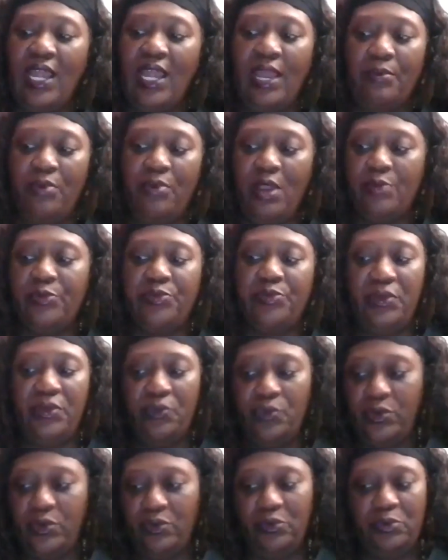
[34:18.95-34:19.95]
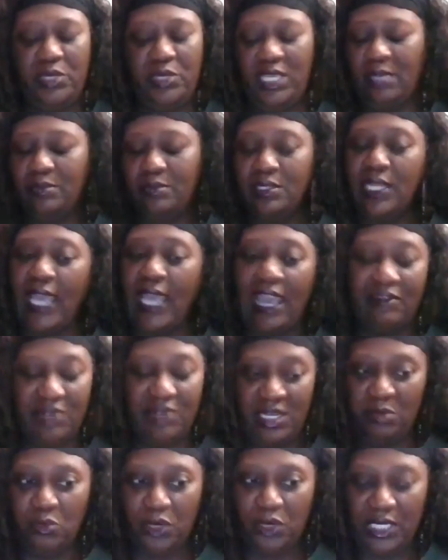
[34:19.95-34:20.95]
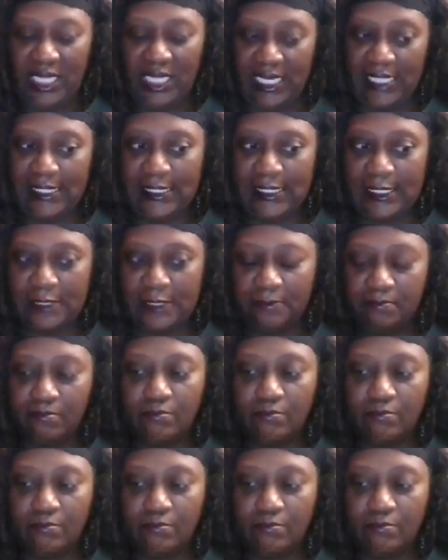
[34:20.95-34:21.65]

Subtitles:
probably won't be able to have any more kids.